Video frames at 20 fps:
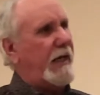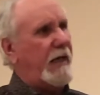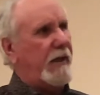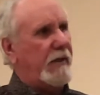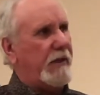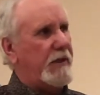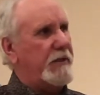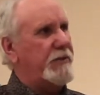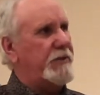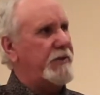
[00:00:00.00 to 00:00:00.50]

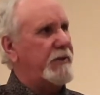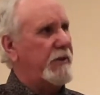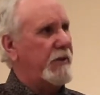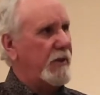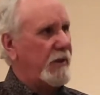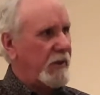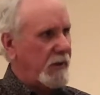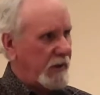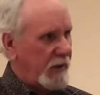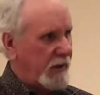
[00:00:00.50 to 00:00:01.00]
English.
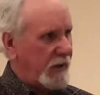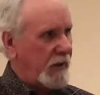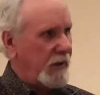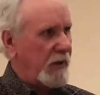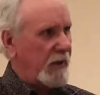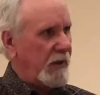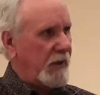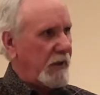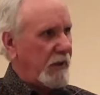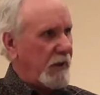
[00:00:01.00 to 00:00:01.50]

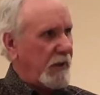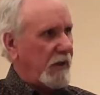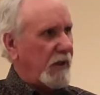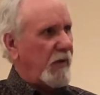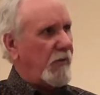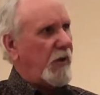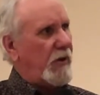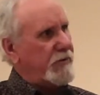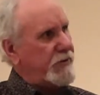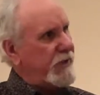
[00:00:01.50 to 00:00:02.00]

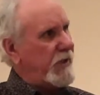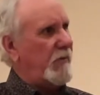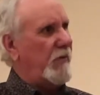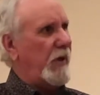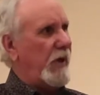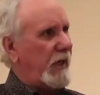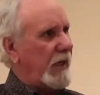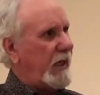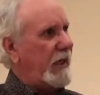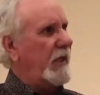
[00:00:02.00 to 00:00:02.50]
Come on,
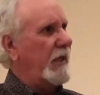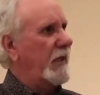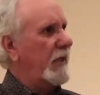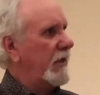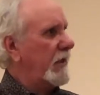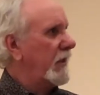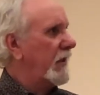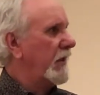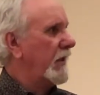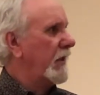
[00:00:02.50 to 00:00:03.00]
somebody.
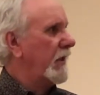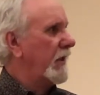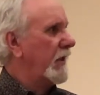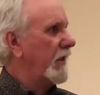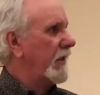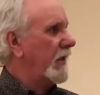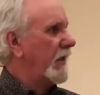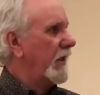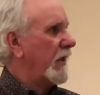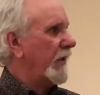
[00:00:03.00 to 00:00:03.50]

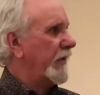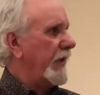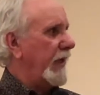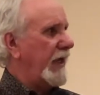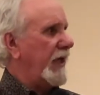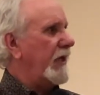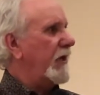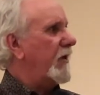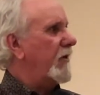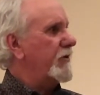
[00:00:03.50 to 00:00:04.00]
They
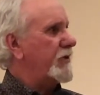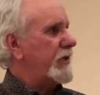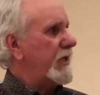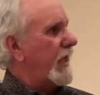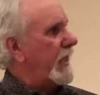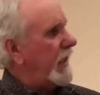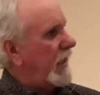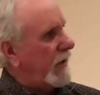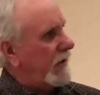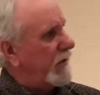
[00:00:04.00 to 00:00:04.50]
didn't
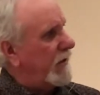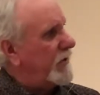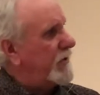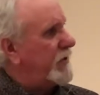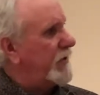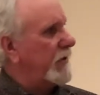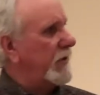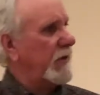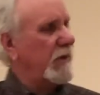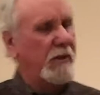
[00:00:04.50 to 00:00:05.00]
understand
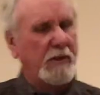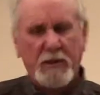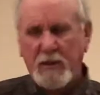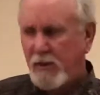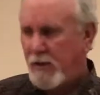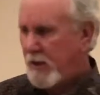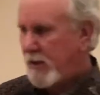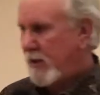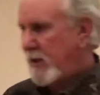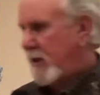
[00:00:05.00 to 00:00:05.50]
English.
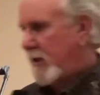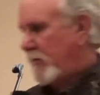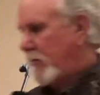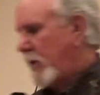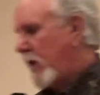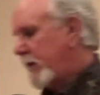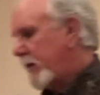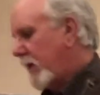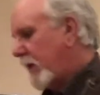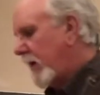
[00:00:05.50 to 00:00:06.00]

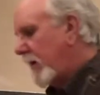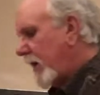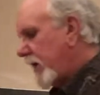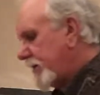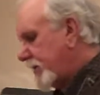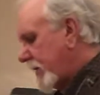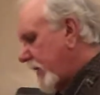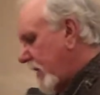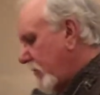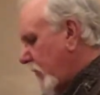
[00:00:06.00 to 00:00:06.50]
Brother Larry
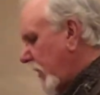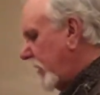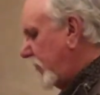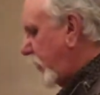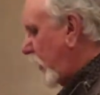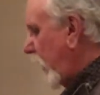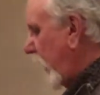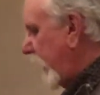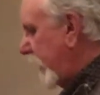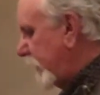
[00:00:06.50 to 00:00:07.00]
said, we'd
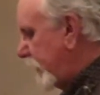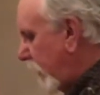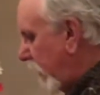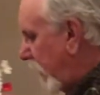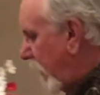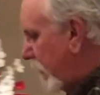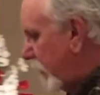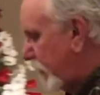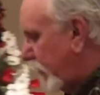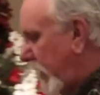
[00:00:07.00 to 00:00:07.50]
pray in
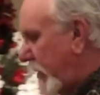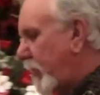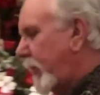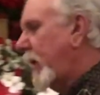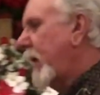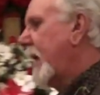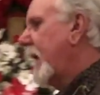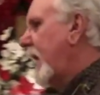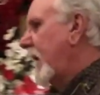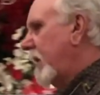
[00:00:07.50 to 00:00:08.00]
tongues or we'd
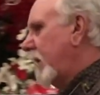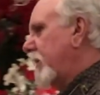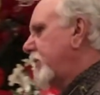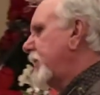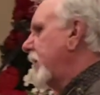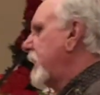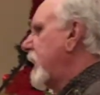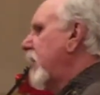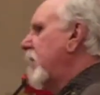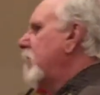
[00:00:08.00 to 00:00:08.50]
pray in
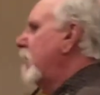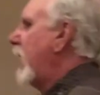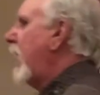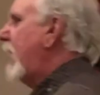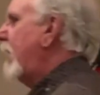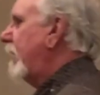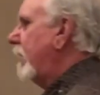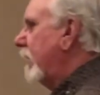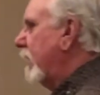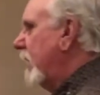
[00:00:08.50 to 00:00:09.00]
English. It didn't
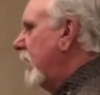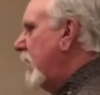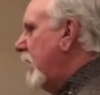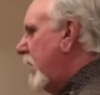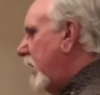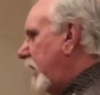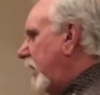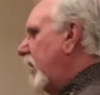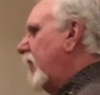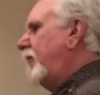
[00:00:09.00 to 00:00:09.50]
matter.
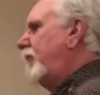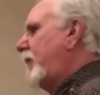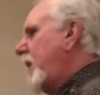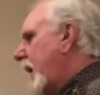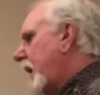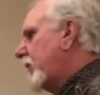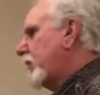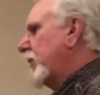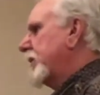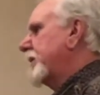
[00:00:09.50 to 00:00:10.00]
The
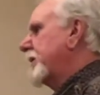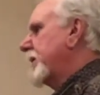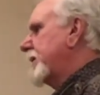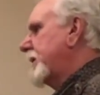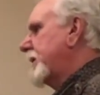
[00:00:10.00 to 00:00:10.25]
effect was the